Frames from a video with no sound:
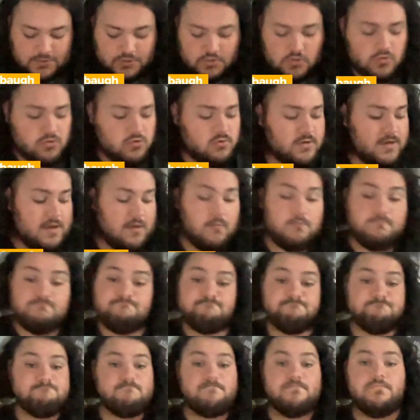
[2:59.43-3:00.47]
school
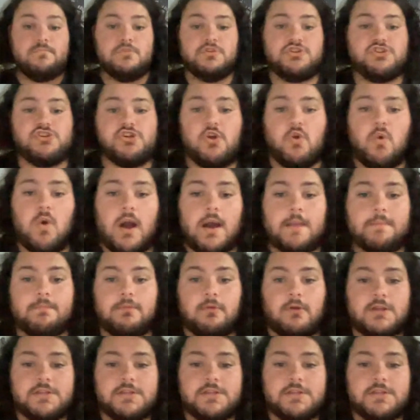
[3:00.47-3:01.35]
was Jaquan